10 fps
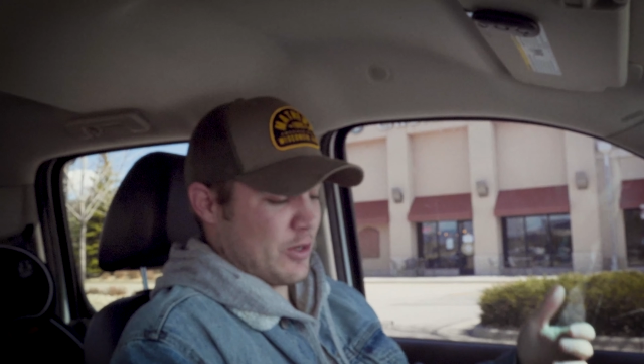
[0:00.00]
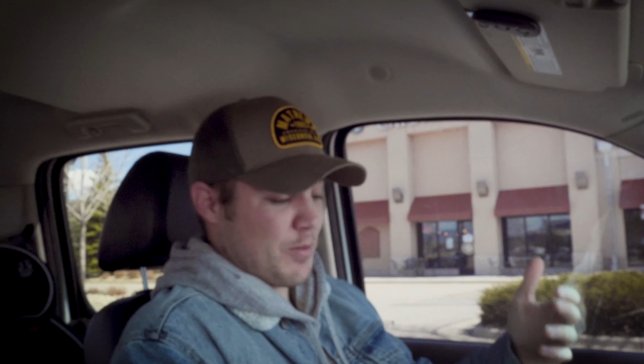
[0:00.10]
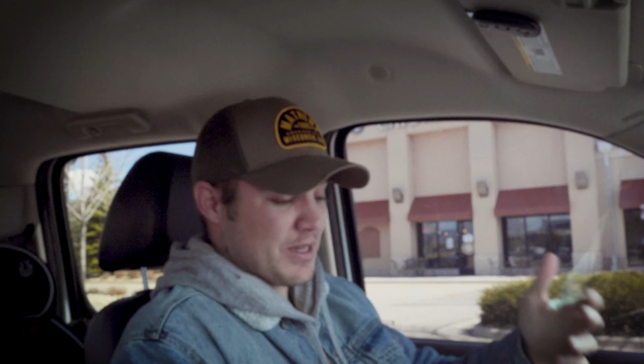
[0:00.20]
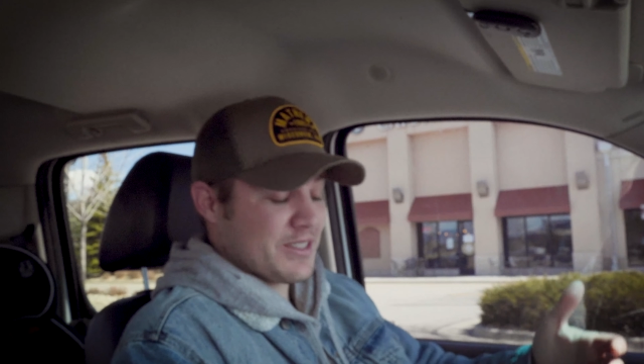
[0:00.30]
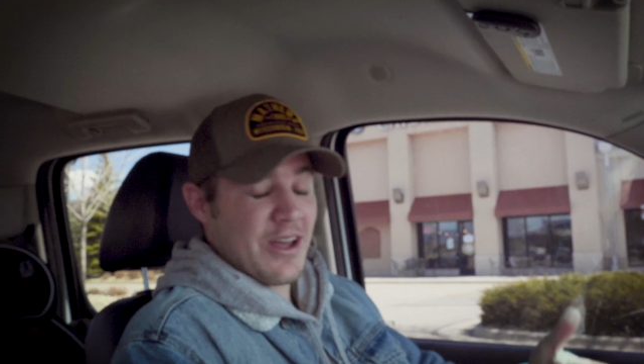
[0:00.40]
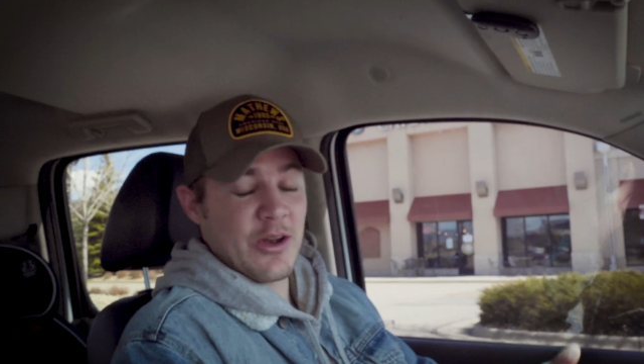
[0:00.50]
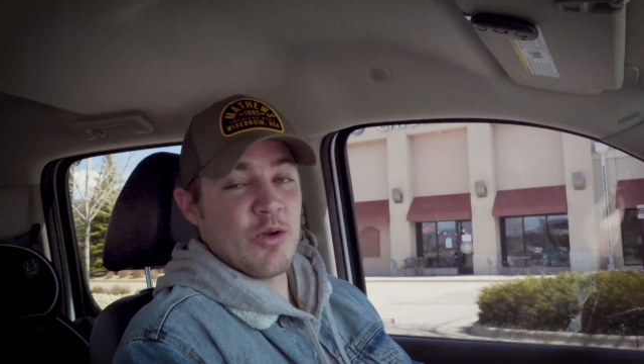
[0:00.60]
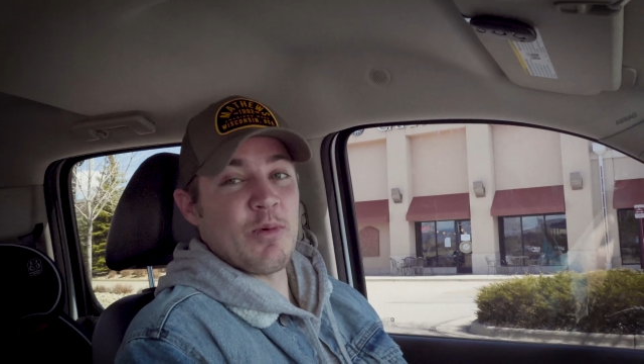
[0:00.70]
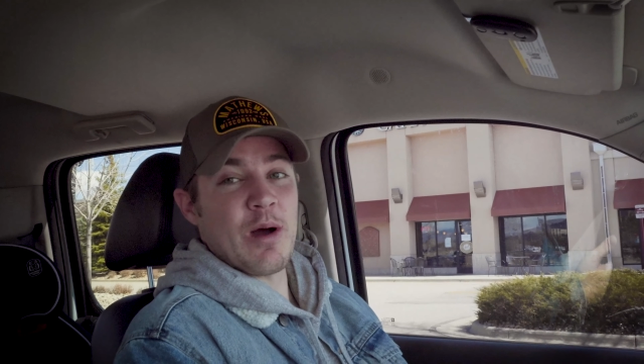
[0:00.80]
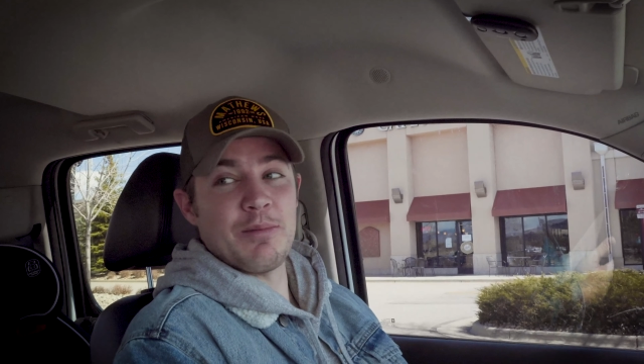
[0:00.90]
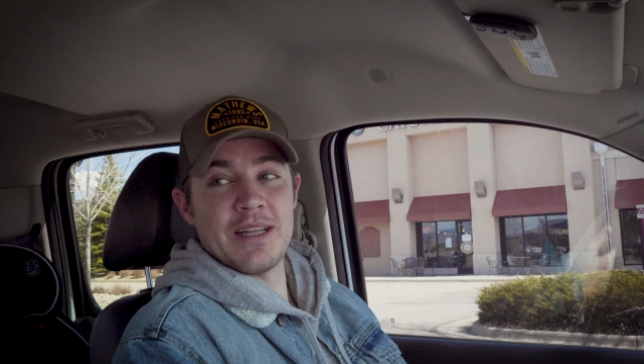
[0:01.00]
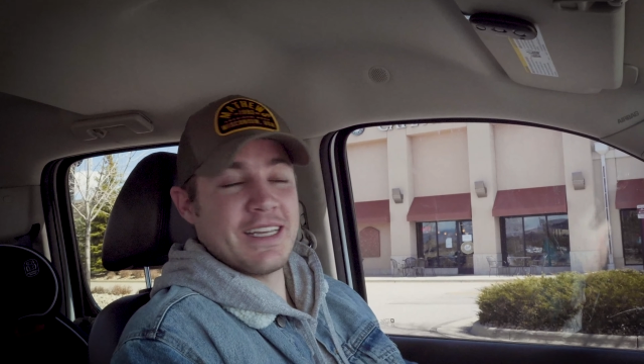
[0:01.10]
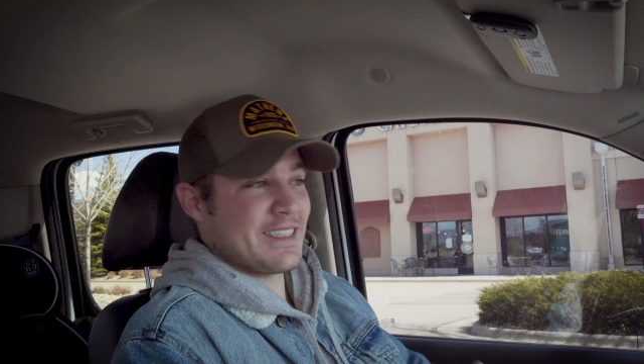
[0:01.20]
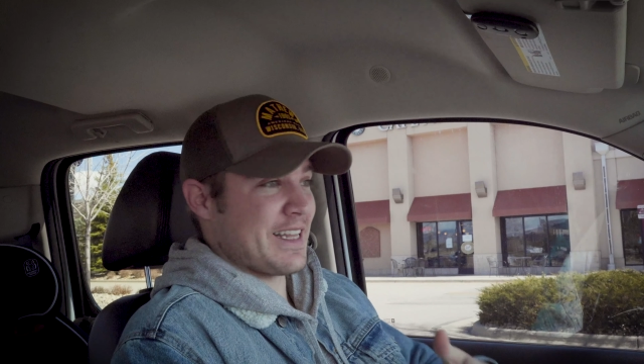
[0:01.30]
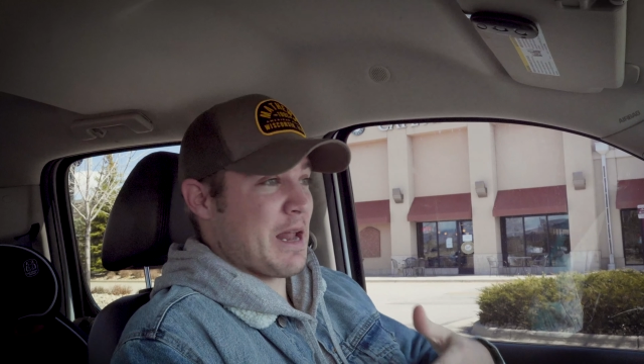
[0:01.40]
You're my son in whom I'm well
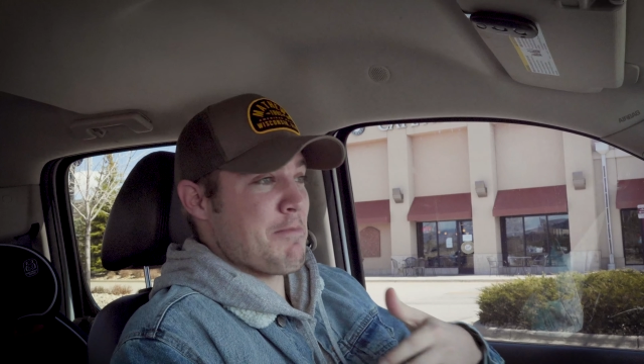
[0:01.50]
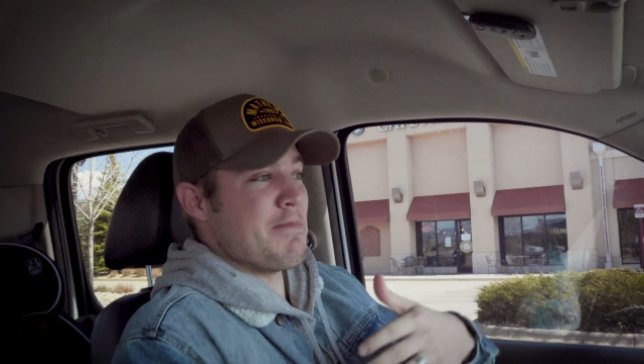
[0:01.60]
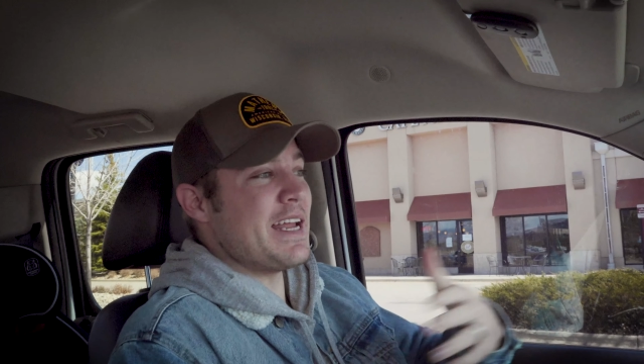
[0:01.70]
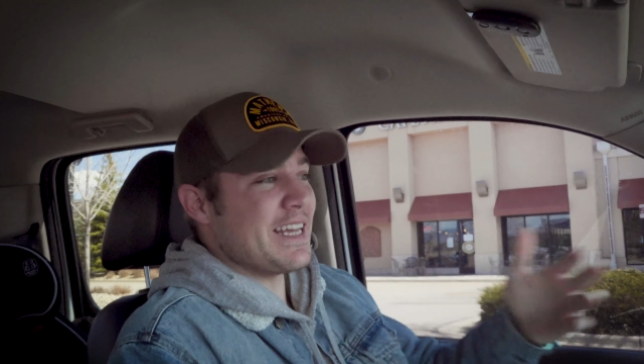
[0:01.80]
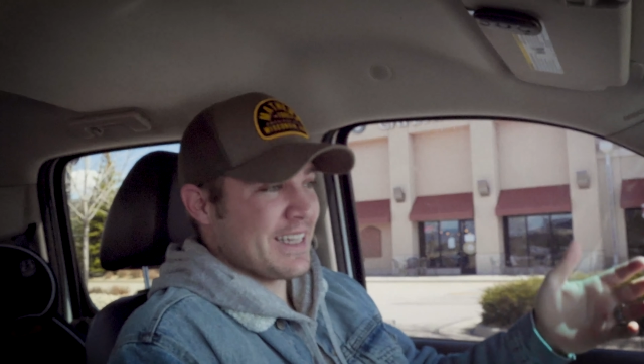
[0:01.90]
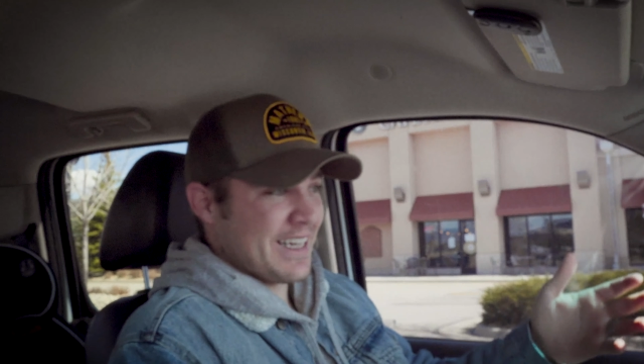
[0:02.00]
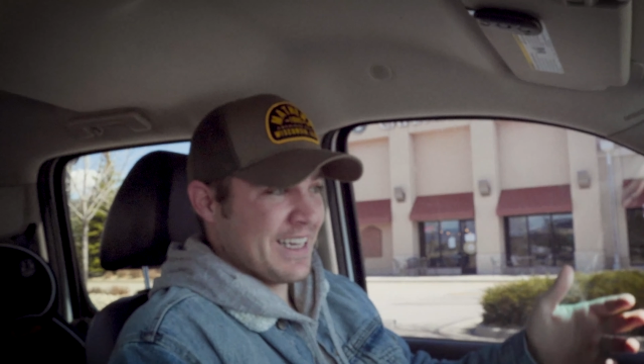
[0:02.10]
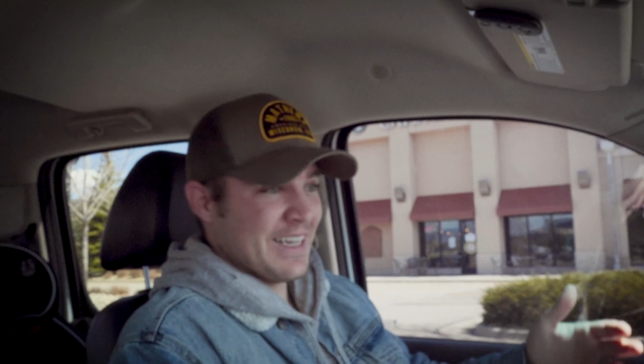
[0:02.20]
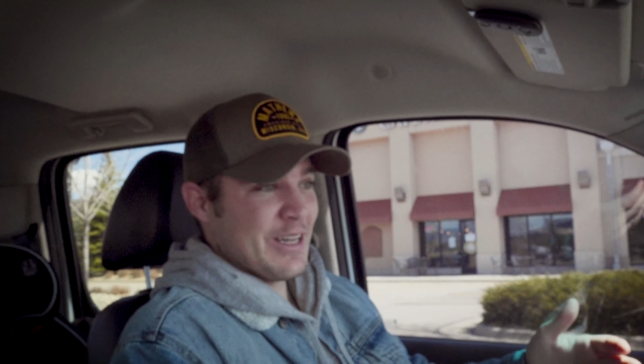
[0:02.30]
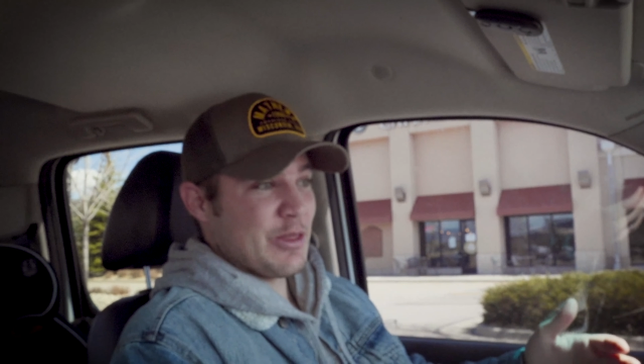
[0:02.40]
pleased, and then immediately